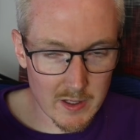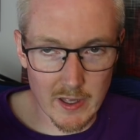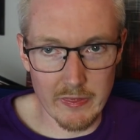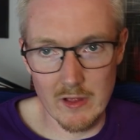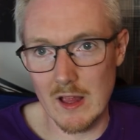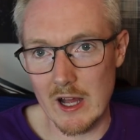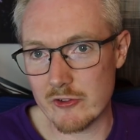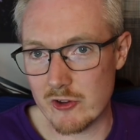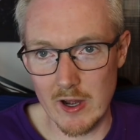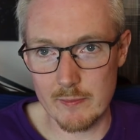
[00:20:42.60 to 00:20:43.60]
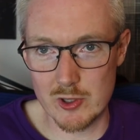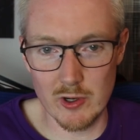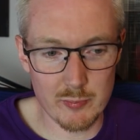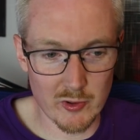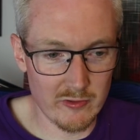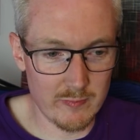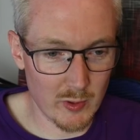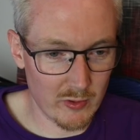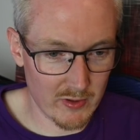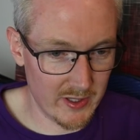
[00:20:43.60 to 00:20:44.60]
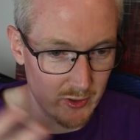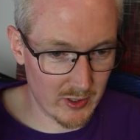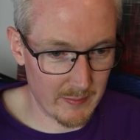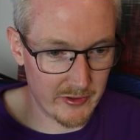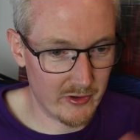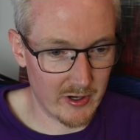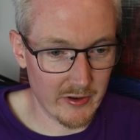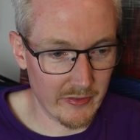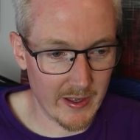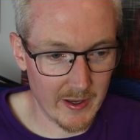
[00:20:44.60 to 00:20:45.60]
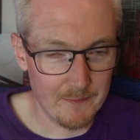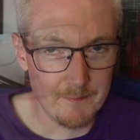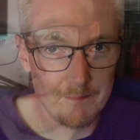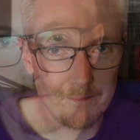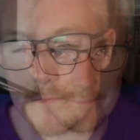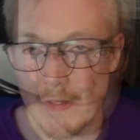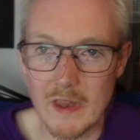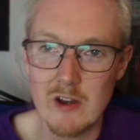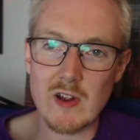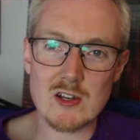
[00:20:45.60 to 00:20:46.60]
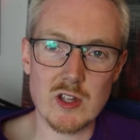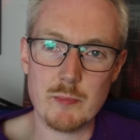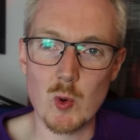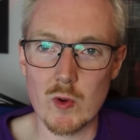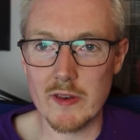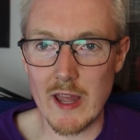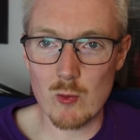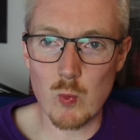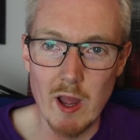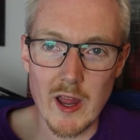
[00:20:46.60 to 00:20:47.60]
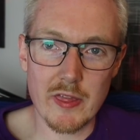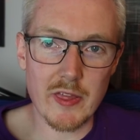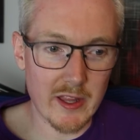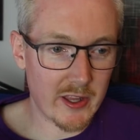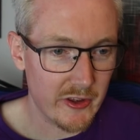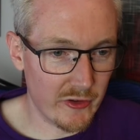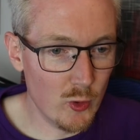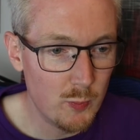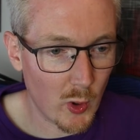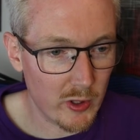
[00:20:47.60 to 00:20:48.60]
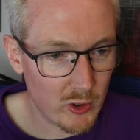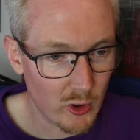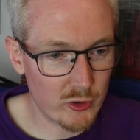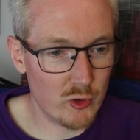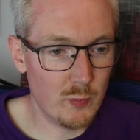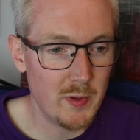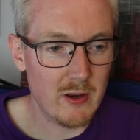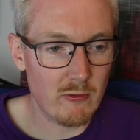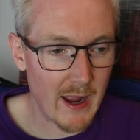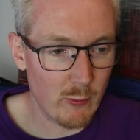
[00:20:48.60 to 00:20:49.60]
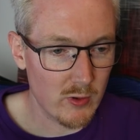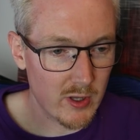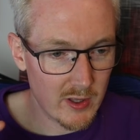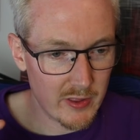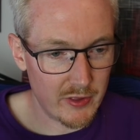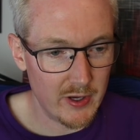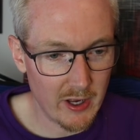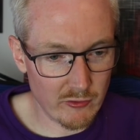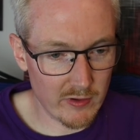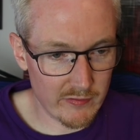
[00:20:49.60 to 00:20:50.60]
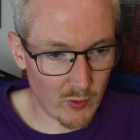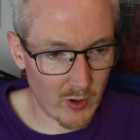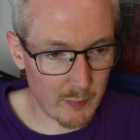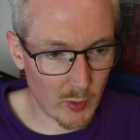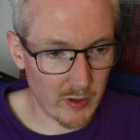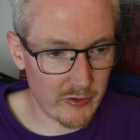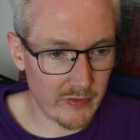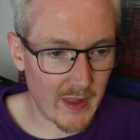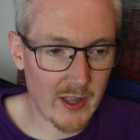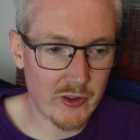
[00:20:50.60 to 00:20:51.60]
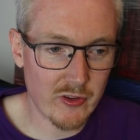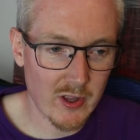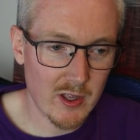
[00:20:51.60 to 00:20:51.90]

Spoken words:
the last chapter approved book. Really don't get me started on that. And then I've actually broken down why I think his new point cost should be around 340 points, and that's